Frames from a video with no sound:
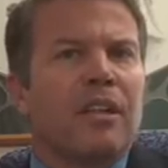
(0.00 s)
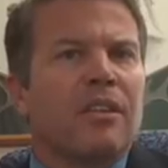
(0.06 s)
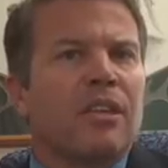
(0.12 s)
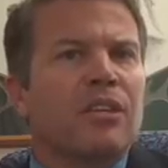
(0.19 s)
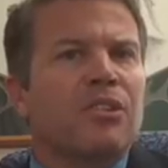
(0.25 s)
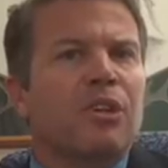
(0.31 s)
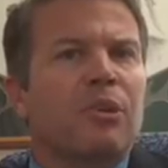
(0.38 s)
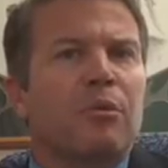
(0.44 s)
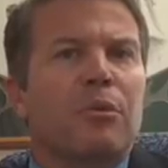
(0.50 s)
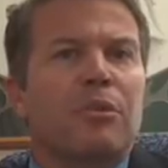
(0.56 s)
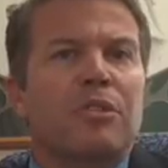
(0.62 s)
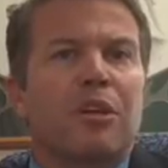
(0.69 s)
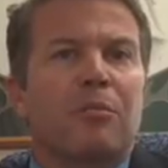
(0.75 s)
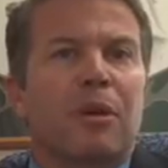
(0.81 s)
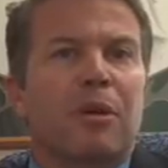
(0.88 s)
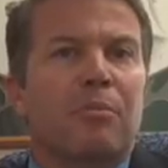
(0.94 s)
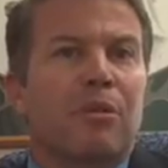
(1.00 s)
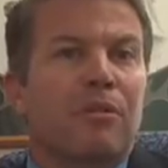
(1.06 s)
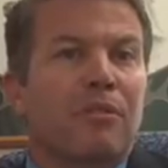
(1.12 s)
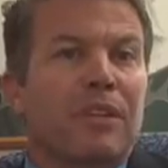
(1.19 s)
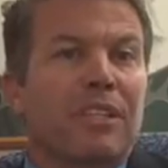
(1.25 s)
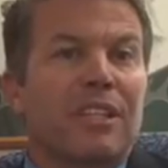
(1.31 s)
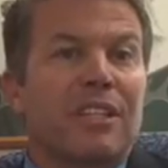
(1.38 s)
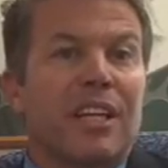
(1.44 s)
This year we will celebrate
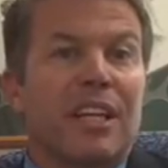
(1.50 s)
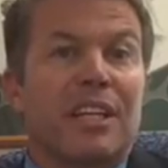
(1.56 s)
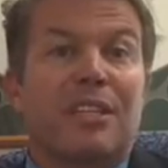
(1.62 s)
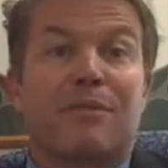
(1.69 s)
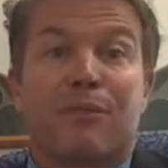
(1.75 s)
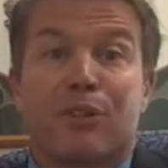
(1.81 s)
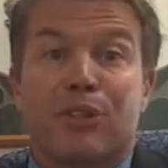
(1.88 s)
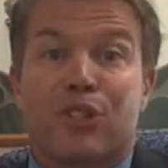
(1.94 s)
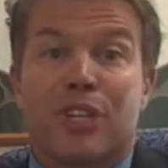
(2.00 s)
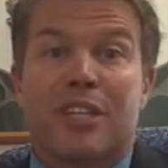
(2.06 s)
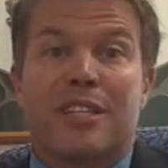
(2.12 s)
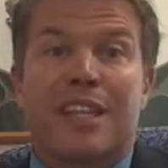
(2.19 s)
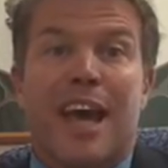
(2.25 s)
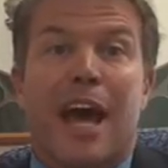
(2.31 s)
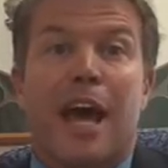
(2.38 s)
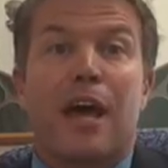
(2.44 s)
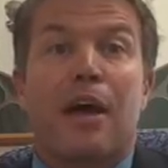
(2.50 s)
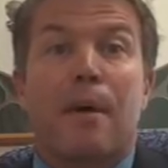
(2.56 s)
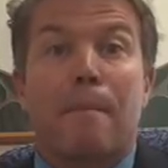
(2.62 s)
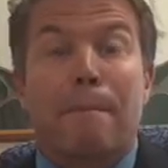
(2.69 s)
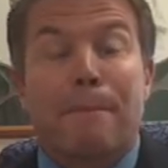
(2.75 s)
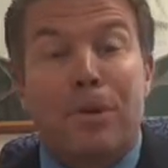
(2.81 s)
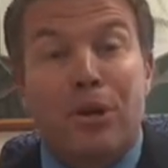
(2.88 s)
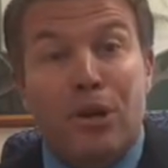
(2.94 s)
perfect attendance for just that,
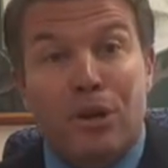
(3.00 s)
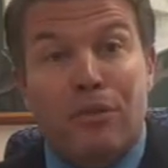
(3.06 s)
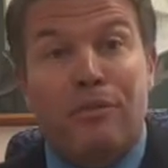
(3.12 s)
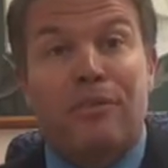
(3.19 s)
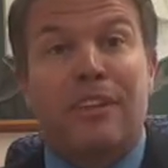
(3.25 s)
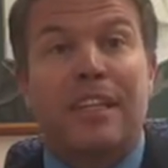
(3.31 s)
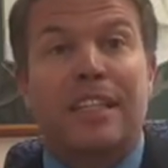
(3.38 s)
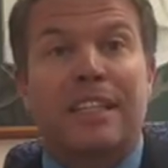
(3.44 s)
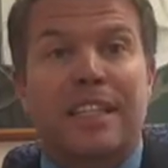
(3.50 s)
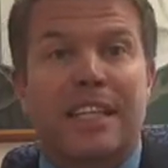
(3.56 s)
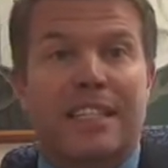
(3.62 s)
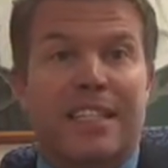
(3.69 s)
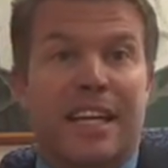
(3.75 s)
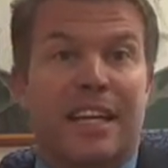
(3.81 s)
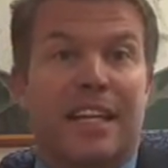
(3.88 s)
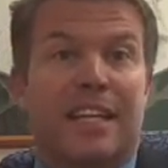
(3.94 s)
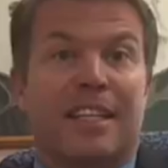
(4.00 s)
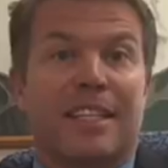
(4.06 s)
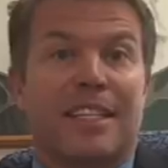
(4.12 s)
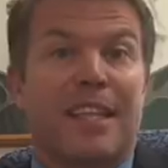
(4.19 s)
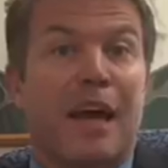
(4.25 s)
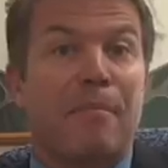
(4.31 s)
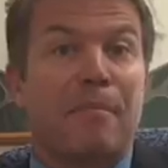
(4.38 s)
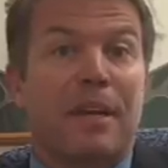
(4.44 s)
perfect attendance.
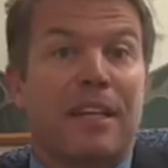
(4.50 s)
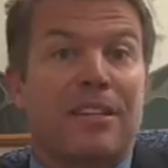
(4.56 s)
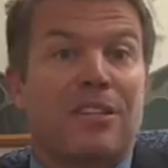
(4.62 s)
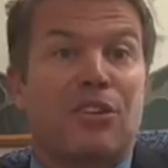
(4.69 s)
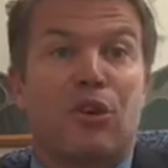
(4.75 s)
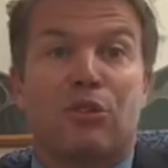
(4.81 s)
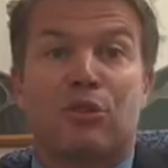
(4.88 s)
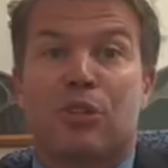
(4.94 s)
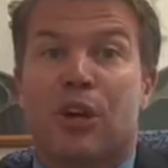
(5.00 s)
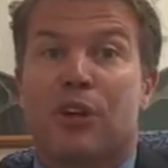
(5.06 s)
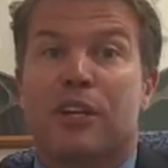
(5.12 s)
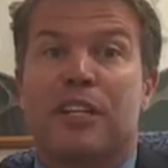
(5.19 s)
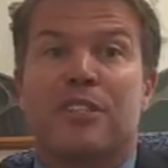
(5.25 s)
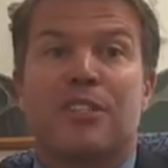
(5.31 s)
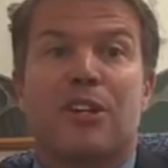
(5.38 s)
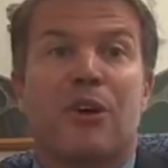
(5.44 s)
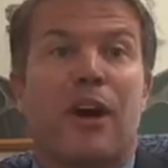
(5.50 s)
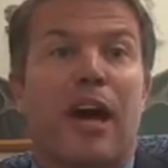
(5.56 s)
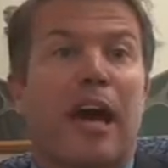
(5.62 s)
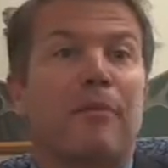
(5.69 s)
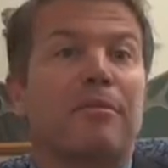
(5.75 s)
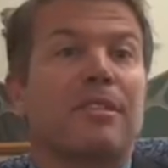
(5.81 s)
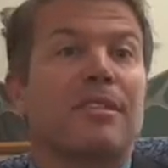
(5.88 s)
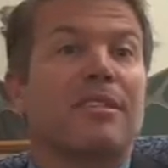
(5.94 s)
That means no tardies, no
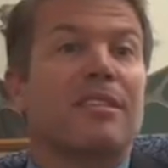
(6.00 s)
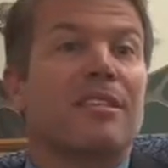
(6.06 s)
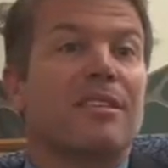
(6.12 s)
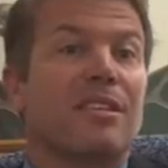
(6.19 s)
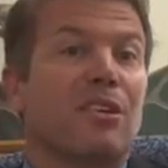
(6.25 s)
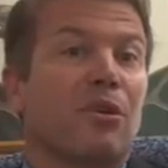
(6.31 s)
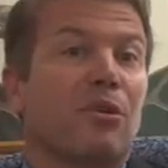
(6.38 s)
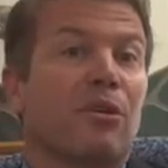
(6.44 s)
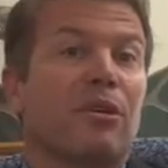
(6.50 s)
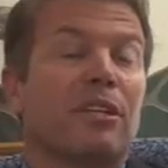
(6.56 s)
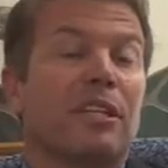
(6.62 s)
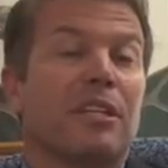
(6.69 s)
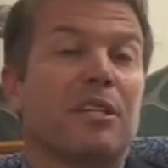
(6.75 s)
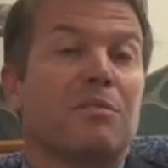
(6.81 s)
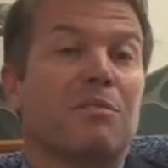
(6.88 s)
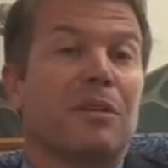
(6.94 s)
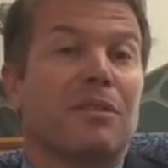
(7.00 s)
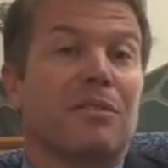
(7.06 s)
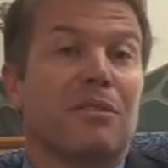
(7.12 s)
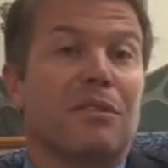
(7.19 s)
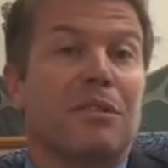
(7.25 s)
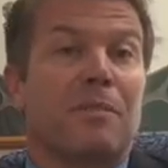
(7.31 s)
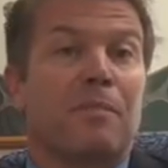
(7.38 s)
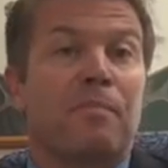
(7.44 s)
absences, and no early
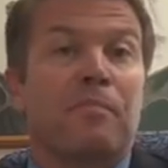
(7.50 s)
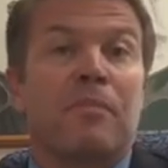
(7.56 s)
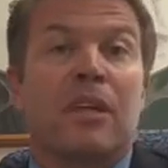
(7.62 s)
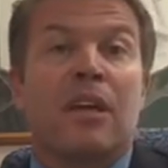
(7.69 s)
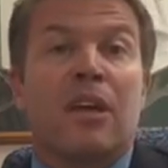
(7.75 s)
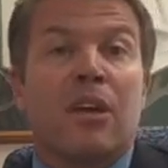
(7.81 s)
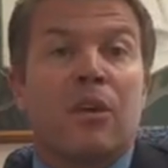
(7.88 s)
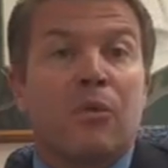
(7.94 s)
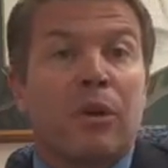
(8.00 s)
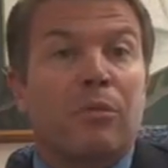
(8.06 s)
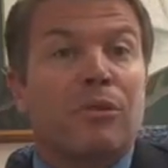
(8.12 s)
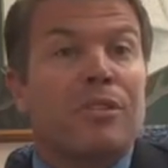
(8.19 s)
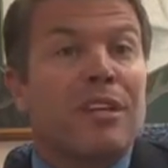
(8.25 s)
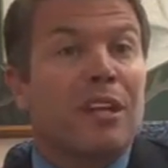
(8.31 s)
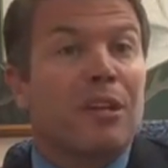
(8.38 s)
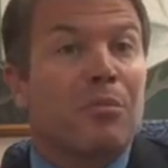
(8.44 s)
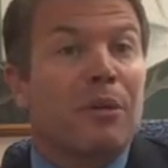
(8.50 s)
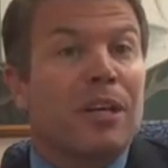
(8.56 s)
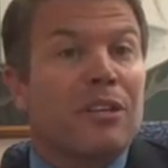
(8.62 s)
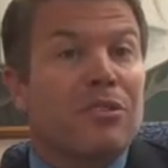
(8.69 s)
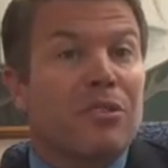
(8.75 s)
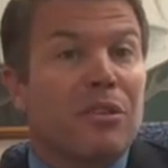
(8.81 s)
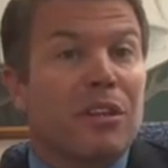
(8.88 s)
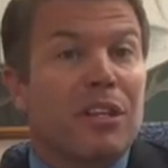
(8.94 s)
dismissals. We will celebrate
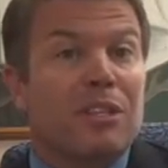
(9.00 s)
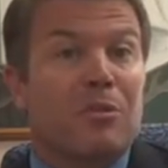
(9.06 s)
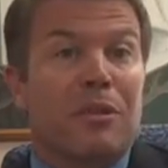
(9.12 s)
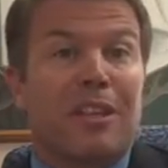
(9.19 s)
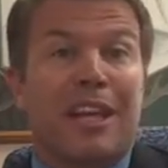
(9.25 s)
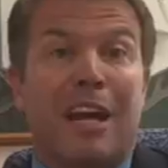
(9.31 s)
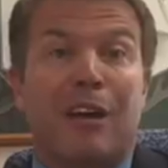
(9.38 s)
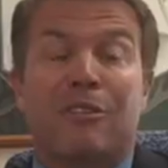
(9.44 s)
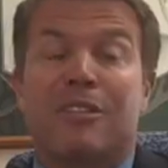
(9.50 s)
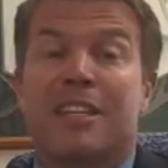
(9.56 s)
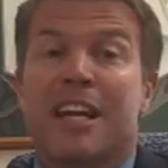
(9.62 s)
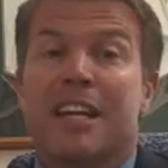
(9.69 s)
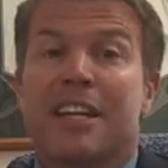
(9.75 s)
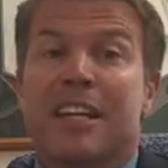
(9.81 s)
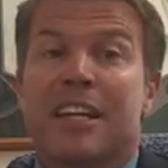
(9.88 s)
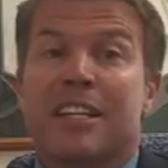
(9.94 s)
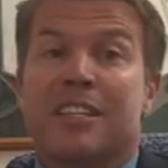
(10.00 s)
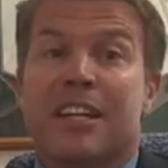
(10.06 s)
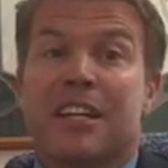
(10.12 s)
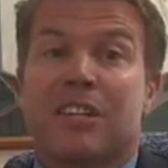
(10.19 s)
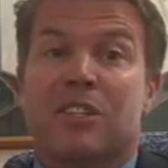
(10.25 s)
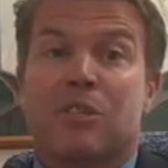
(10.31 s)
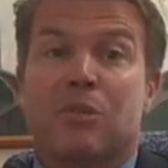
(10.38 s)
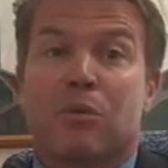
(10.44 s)
students with an outstanding
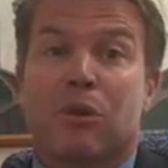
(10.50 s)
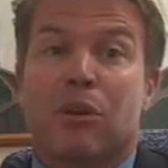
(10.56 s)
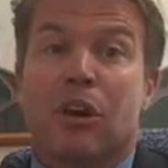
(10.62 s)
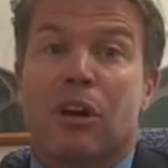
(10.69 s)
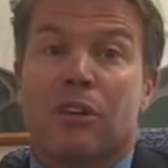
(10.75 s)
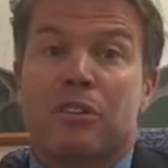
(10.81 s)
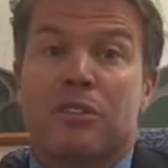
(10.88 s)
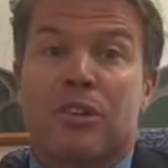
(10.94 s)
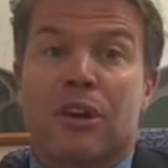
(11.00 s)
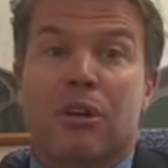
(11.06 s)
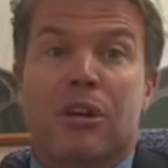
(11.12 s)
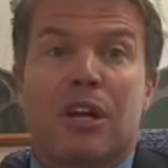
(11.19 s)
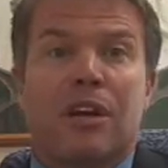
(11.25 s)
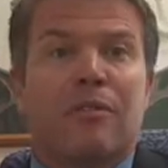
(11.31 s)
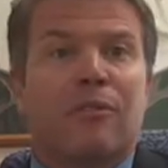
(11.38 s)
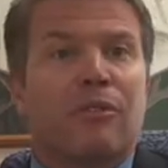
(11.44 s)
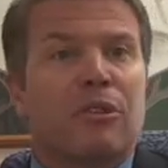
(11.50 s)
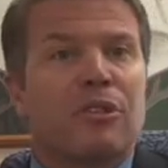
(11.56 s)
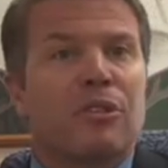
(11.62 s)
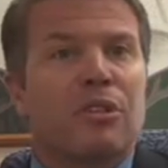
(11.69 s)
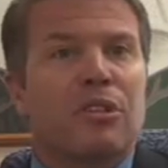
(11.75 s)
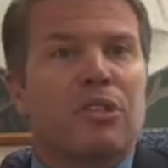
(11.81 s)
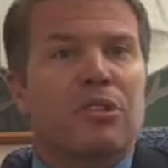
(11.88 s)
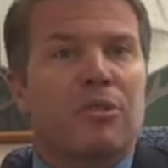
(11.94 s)
attendance award also for
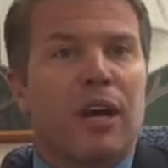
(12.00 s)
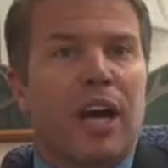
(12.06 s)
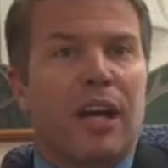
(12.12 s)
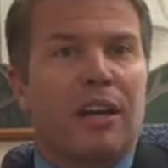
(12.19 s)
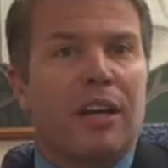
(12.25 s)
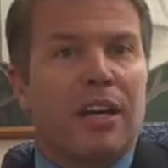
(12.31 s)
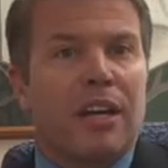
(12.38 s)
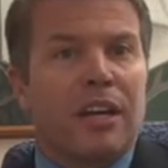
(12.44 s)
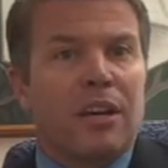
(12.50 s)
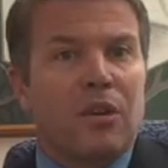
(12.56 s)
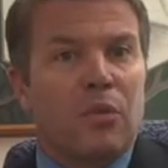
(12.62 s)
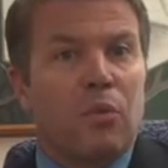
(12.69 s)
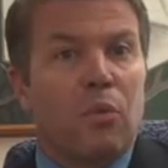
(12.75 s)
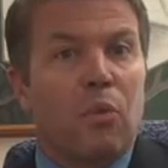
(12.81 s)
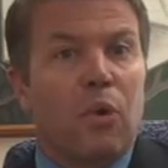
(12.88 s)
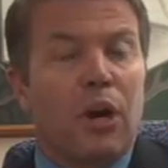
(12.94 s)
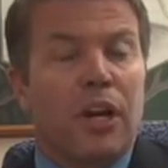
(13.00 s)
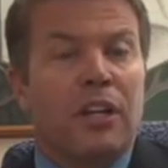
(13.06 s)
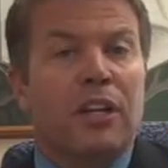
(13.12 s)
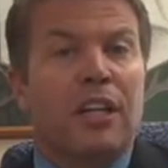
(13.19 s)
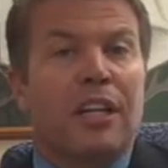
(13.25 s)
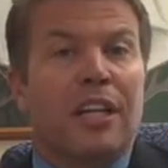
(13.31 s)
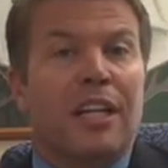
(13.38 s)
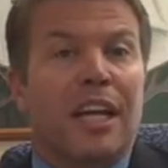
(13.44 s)
students who had
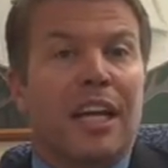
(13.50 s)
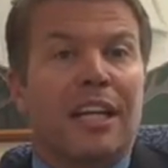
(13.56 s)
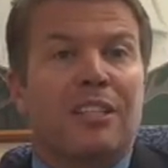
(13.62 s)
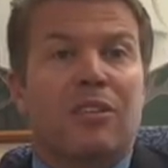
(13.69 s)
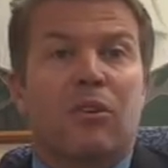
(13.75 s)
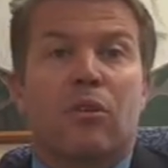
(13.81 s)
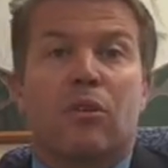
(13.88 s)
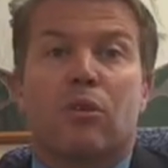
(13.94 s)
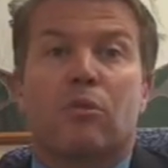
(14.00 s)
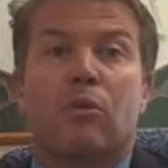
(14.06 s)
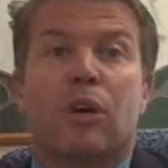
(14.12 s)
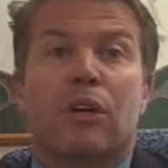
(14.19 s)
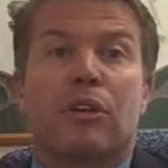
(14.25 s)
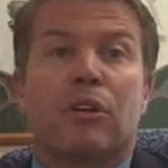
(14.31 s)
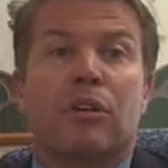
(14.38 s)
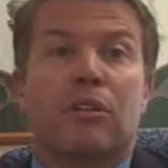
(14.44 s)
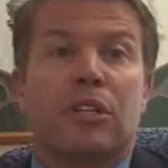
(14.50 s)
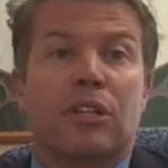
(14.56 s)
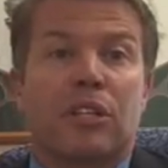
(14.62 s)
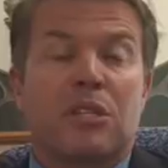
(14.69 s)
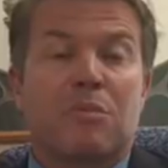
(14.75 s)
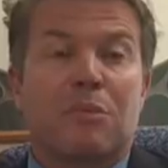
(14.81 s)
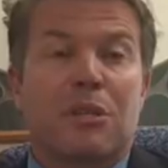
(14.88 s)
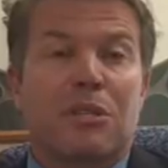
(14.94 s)
1 late or 1 early
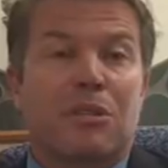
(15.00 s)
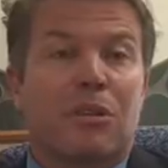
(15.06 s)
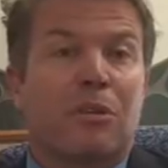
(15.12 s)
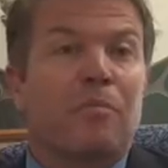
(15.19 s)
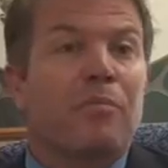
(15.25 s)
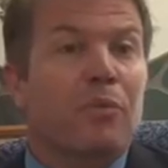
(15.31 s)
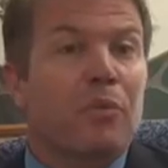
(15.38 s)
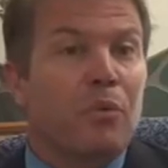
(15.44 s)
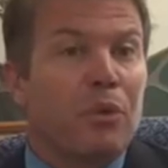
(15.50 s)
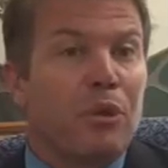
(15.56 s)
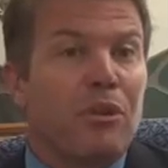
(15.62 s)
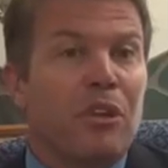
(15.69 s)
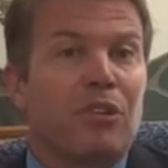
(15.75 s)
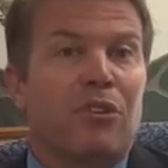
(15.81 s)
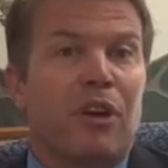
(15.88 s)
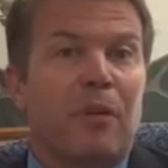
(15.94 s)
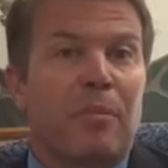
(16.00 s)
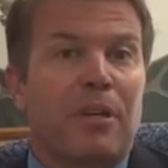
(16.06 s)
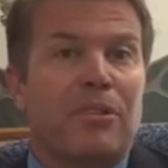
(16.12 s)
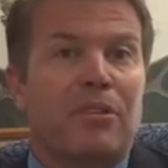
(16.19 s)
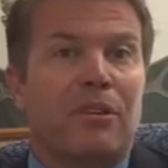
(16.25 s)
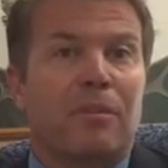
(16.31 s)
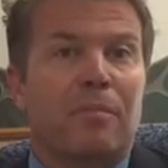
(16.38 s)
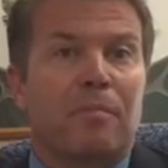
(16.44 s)
dismissal within the
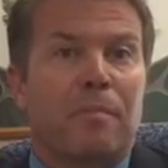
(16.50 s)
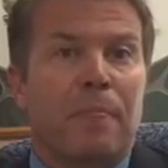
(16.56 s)
trimester.